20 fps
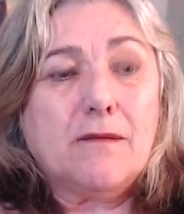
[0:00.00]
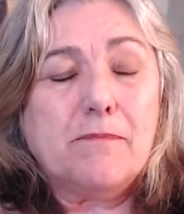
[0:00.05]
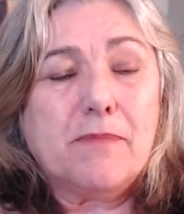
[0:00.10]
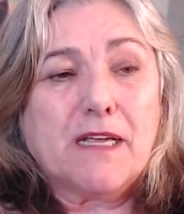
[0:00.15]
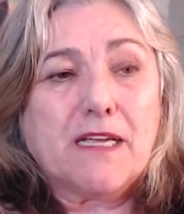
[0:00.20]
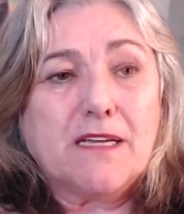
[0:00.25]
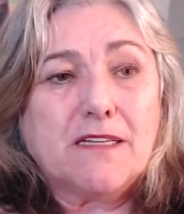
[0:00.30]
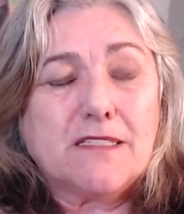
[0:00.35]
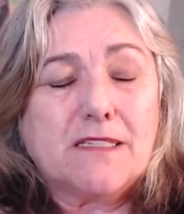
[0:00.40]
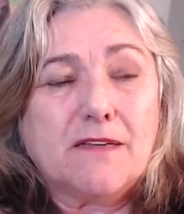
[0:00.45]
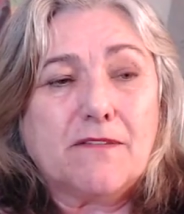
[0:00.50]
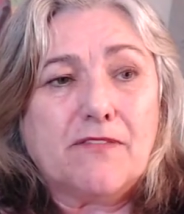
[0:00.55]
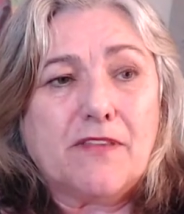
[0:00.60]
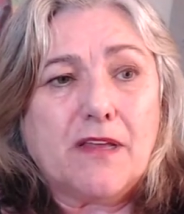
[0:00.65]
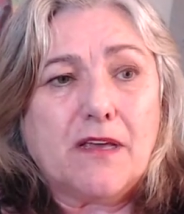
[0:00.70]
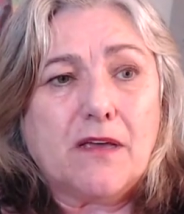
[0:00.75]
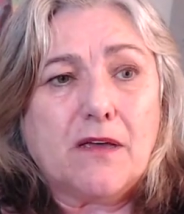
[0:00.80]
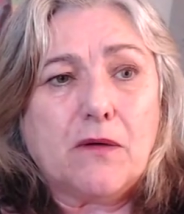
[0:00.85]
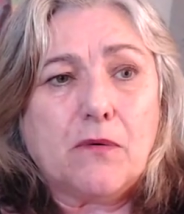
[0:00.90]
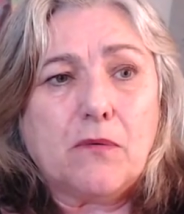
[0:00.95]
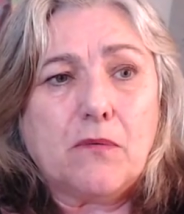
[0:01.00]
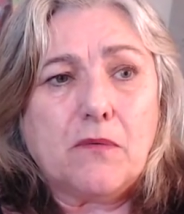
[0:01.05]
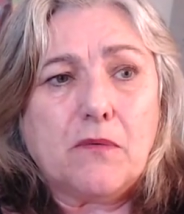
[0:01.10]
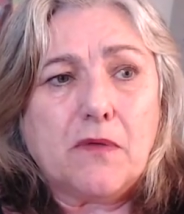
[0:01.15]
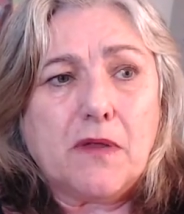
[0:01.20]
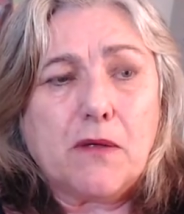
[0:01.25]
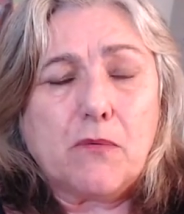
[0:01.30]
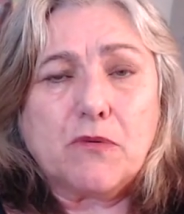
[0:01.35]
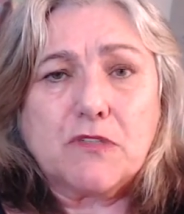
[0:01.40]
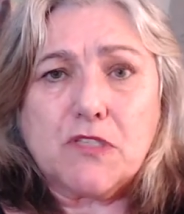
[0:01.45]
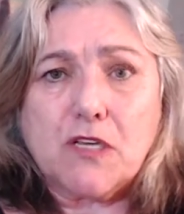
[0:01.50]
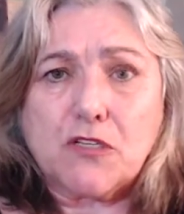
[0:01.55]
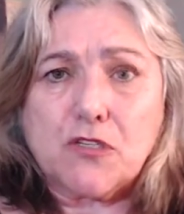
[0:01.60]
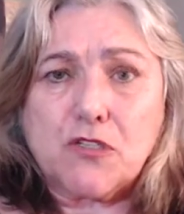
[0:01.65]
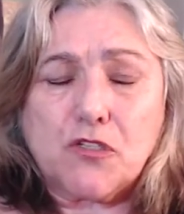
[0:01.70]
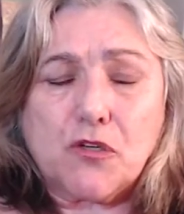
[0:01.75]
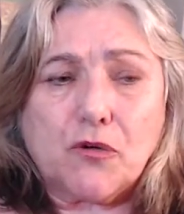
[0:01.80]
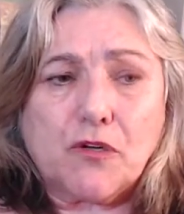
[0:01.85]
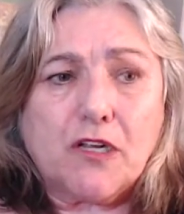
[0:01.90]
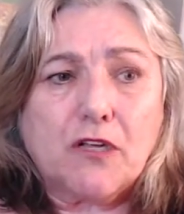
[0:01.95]
because of it was a
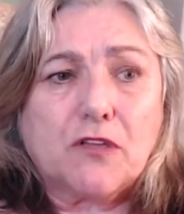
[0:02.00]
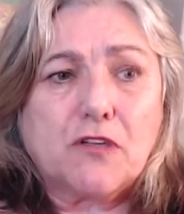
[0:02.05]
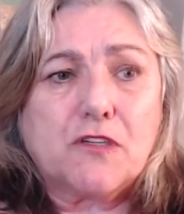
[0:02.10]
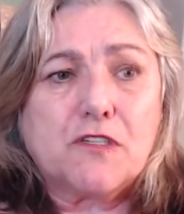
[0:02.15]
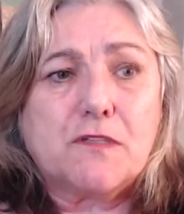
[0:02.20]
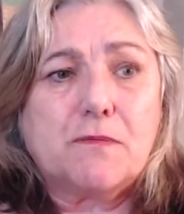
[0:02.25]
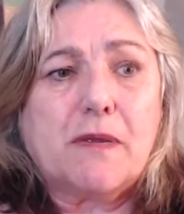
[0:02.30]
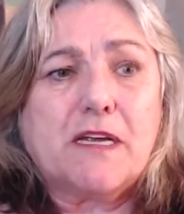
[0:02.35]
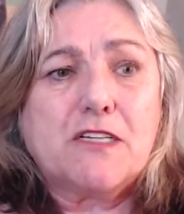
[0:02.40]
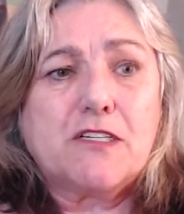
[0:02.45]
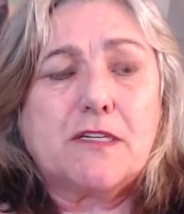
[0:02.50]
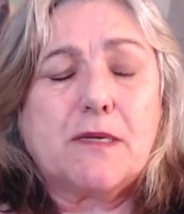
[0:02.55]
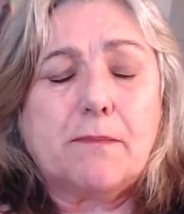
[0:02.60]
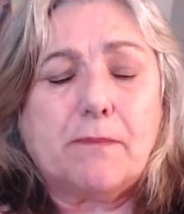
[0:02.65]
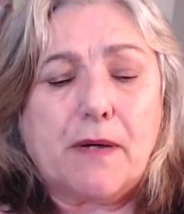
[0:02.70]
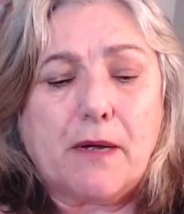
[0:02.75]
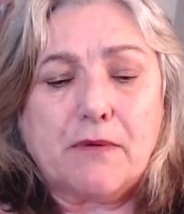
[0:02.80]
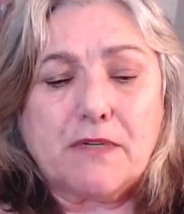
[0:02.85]
circular spaceship.